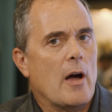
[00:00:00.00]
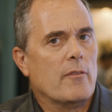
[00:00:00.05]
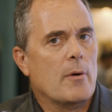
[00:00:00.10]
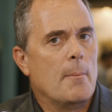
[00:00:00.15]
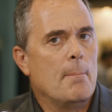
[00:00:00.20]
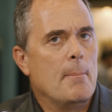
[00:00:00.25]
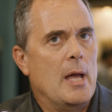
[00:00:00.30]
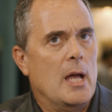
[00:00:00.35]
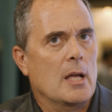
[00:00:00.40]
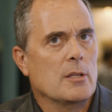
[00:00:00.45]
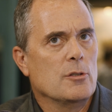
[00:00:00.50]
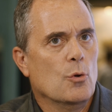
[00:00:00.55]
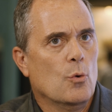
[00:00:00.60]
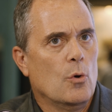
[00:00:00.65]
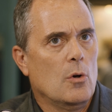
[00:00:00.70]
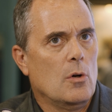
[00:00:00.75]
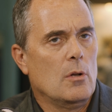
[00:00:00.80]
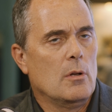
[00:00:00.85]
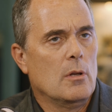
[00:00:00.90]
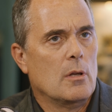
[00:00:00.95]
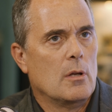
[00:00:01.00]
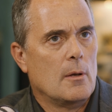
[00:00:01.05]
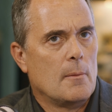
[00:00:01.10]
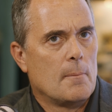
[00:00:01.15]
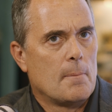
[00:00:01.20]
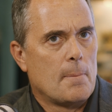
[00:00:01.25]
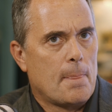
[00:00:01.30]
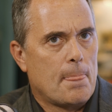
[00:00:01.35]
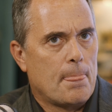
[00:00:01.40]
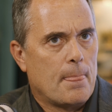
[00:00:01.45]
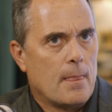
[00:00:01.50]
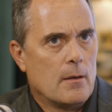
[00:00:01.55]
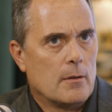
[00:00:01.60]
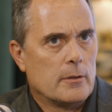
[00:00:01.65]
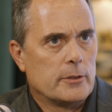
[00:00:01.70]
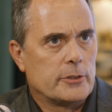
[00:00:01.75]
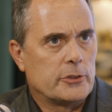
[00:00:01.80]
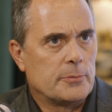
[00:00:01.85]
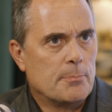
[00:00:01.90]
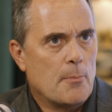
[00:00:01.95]
you have a manual,
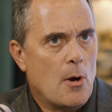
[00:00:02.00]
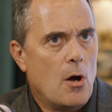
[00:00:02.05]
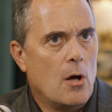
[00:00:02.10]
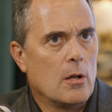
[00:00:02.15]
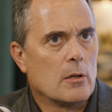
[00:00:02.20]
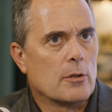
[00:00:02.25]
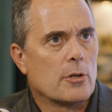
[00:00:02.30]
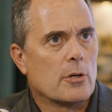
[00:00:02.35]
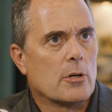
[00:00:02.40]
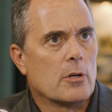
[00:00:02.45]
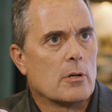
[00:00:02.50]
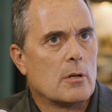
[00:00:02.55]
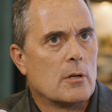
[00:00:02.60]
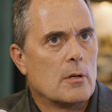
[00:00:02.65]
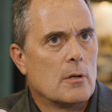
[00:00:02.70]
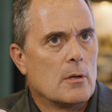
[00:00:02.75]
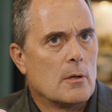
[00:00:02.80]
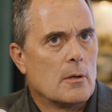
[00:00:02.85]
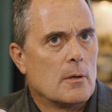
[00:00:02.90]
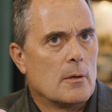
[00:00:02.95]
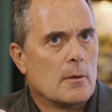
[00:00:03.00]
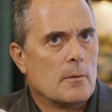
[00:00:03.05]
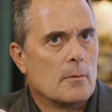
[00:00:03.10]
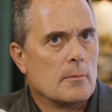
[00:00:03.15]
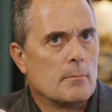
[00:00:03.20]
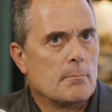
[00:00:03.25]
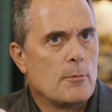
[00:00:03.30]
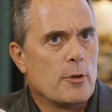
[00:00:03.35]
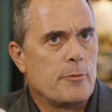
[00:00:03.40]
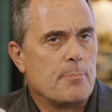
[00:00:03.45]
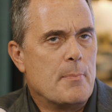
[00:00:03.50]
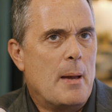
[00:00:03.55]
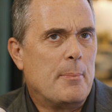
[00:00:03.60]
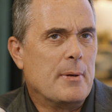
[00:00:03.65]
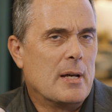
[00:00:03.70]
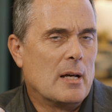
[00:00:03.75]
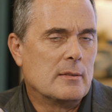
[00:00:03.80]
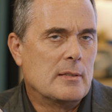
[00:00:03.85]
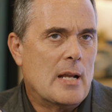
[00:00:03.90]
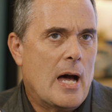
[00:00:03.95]
smaller, with
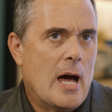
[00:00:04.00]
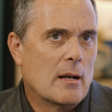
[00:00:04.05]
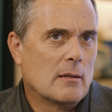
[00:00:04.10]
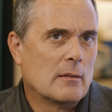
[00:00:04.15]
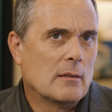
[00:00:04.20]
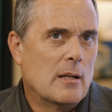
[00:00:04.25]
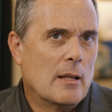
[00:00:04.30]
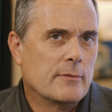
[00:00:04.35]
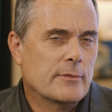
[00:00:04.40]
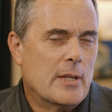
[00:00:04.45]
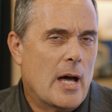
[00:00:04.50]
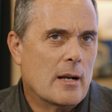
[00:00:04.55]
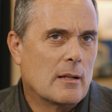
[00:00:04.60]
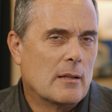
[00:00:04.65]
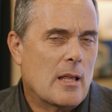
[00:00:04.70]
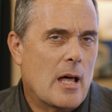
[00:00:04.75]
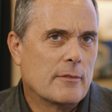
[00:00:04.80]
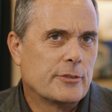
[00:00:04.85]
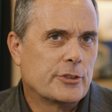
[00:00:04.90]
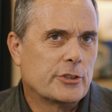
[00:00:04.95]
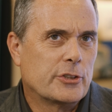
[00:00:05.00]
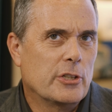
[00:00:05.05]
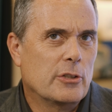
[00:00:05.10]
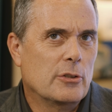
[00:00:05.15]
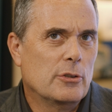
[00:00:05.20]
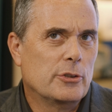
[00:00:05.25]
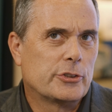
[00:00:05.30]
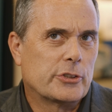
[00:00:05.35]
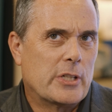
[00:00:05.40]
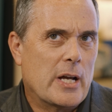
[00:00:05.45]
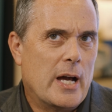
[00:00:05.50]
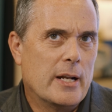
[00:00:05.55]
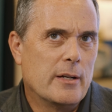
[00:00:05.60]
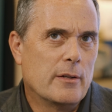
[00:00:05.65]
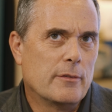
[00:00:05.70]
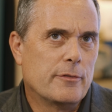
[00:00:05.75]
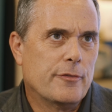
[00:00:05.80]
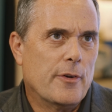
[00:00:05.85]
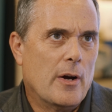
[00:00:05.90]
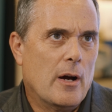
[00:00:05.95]
maybe a not a not a lot of SKUs
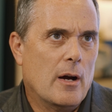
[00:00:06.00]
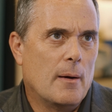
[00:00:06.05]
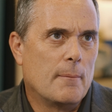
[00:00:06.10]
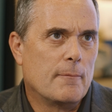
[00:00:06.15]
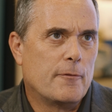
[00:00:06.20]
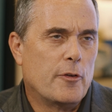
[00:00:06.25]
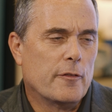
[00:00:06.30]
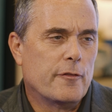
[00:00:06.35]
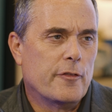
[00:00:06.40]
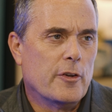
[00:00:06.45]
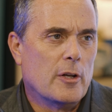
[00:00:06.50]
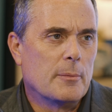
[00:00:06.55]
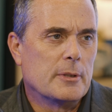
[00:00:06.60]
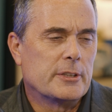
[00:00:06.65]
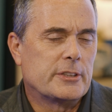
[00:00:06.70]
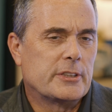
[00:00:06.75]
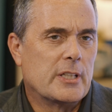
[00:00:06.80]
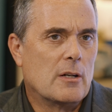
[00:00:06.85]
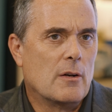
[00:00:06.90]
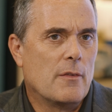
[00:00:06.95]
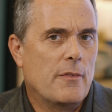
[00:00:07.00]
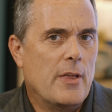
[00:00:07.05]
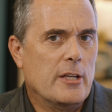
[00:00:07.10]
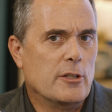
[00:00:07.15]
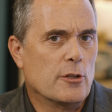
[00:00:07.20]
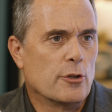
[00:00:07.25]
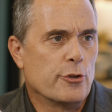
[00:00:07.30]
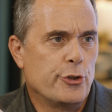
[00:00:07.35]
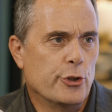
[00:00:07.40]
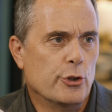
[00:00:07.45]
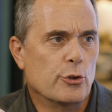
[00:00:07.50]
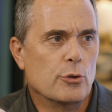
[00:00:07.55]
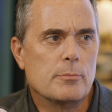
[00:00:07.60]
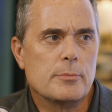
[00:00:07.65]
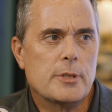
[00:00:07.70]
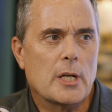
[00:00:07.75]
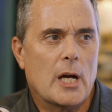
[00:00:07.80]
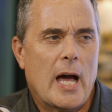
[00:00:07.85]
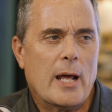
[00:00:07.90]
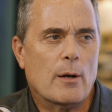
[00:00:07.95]
kind of um, fulfillment center that you're
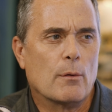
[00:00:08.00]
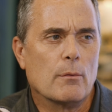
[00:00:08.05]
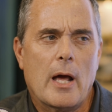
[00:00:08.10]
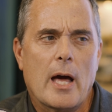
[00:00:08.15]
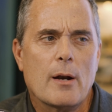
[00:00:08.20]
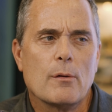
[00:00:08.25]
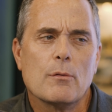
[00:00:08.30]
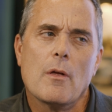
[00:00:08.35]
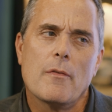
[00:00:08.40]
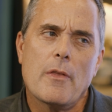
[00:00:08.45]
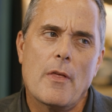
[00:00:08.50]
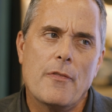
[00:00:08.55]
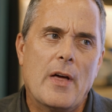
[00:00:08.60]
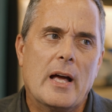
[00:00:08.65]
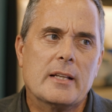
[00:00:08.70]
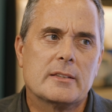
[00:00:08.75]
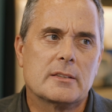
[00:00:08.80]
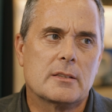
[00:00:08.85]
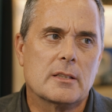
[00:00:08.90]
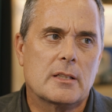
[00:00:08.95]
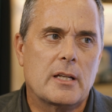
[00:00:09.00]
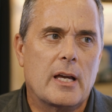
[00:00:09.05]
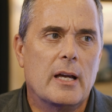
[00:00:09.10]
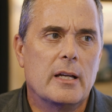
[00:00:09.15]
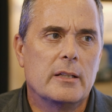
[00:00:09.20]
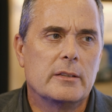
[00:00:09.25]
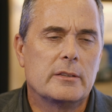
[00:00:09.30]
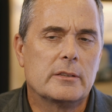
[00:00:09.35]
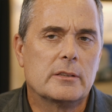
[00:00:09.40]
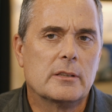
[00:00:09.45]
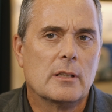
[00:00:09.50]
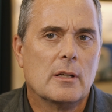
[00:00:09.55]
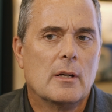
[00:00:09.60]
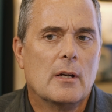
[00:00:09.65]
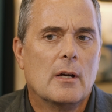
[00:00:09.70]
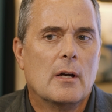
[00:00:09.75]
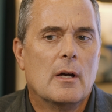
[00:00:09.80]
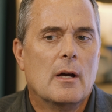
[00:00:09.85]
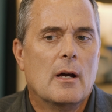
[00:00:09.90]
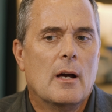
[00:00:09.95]
doomed. I don't mm-hmm. I don't know that that's the case,
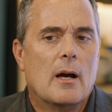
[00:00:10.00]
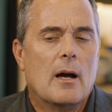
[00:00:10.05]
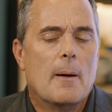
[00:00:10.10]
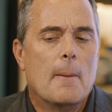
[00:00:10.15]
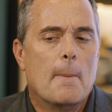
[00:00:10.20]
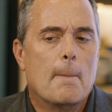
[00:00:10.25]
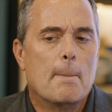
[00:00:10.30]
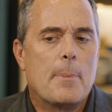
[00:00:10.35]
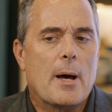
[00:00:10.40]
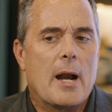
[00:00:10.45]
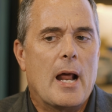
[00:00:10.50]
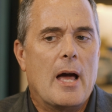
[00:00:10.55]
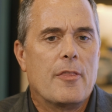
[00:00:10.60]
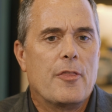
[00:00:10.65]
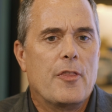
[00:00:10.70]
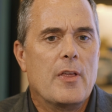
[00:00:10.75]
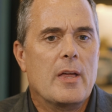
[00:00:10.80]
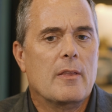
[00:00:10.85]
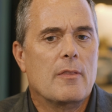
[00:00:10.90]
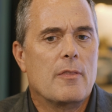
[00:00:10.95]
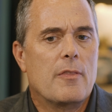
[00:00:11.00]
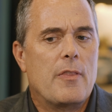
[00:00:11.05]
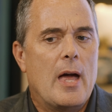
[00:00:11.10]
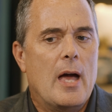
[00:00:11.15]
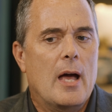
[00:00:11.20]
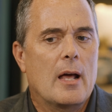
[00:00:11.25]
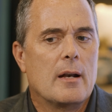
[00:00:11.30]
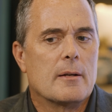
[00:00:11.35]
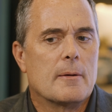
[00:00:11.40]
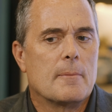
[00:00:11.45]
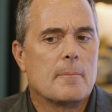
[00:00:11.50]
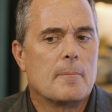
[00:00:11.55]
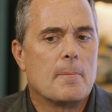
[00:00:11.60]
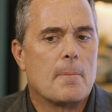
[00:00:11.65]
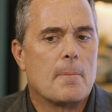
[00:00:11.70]
but I think that